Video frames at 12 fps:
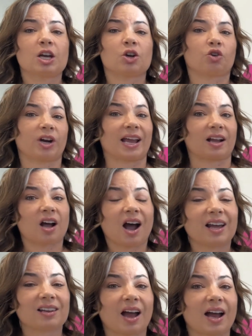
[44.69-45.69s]
create
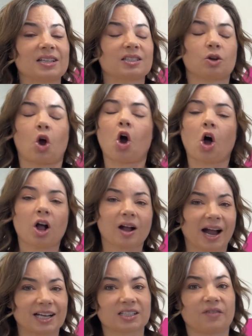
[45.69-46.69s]
cut lines, all
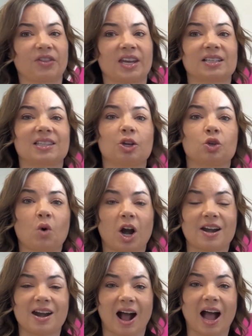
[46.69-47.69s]
kinds of things that you are
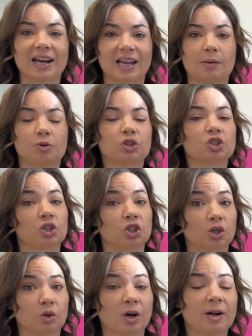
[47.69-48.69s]
not able to
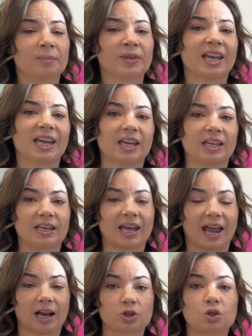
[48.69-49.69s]
do in
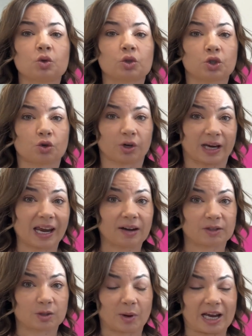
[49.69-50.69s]
xTool's Creative
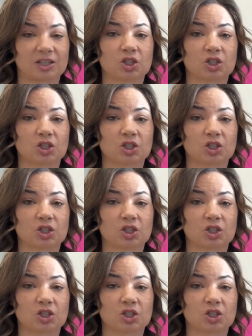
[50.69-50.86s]
Space.